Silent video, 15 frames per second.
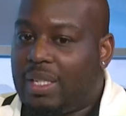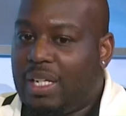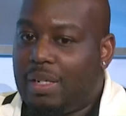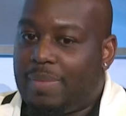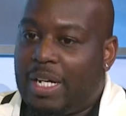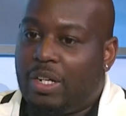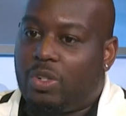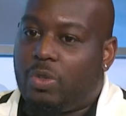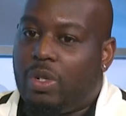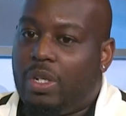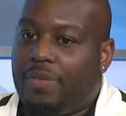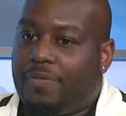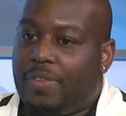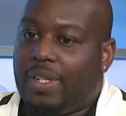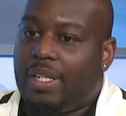thing about
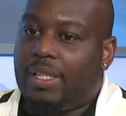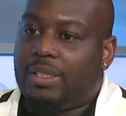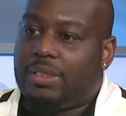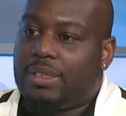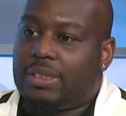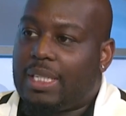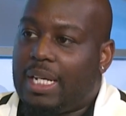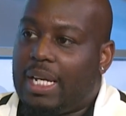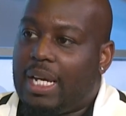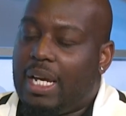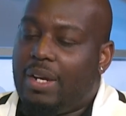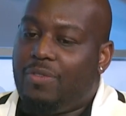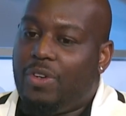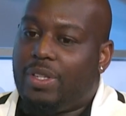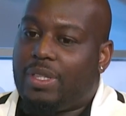grief is
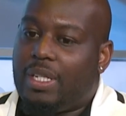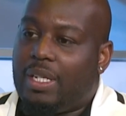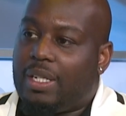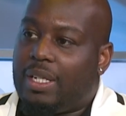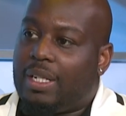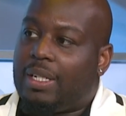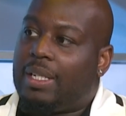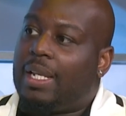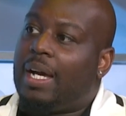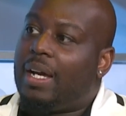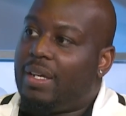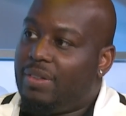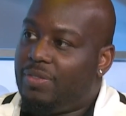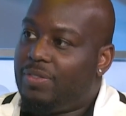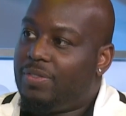everything in
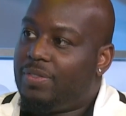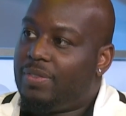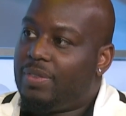life